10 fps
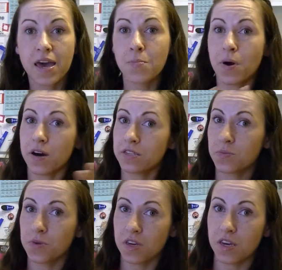and
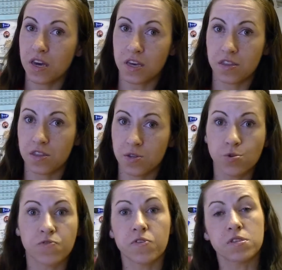possibly in the
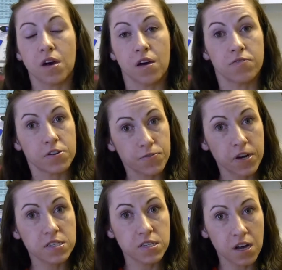newsfeeds of their
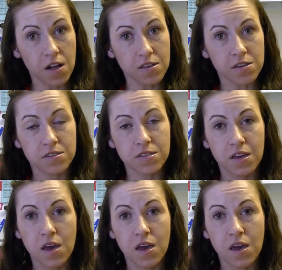friends and colleagues,